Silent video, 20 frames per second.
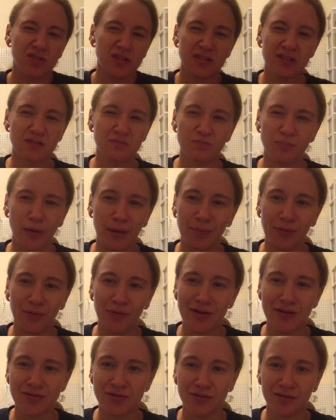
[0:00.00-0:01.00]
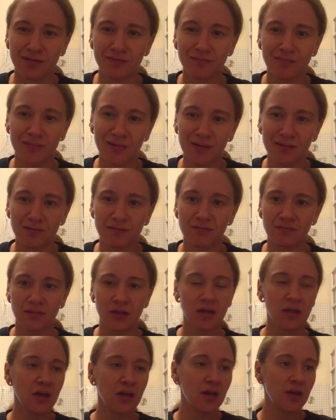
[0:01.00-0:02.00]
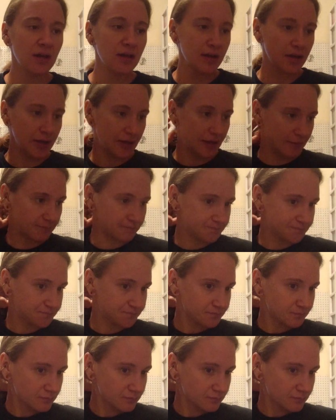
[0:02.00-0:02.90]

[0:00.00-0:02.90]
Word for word: Just preparation. Uh, um,